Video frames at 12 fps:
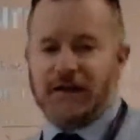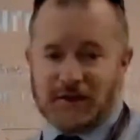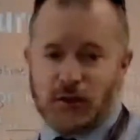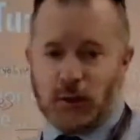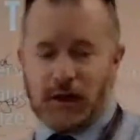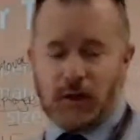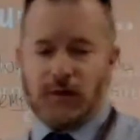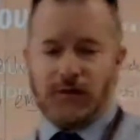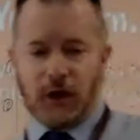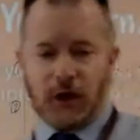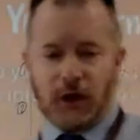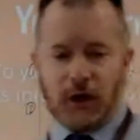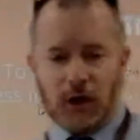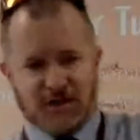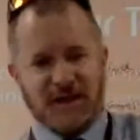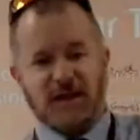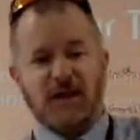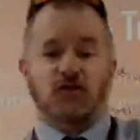this week we've got
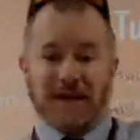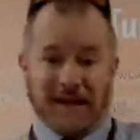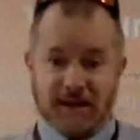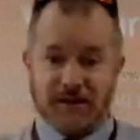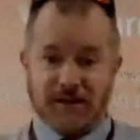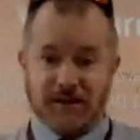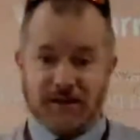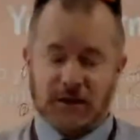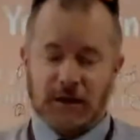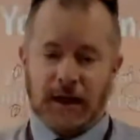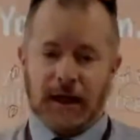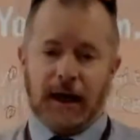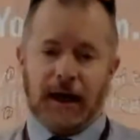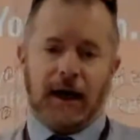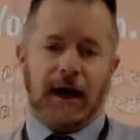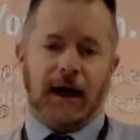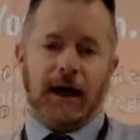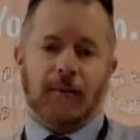set the 3 lessons,
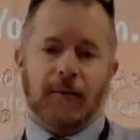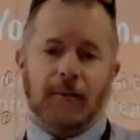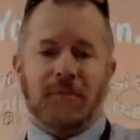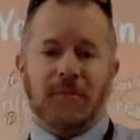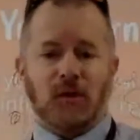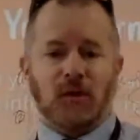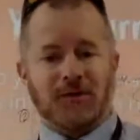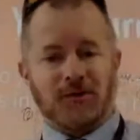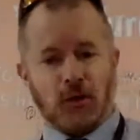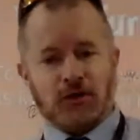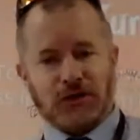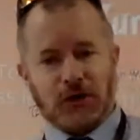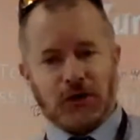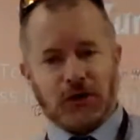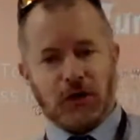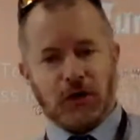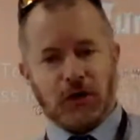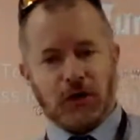but we've also
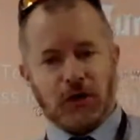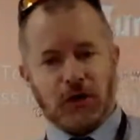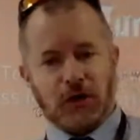got another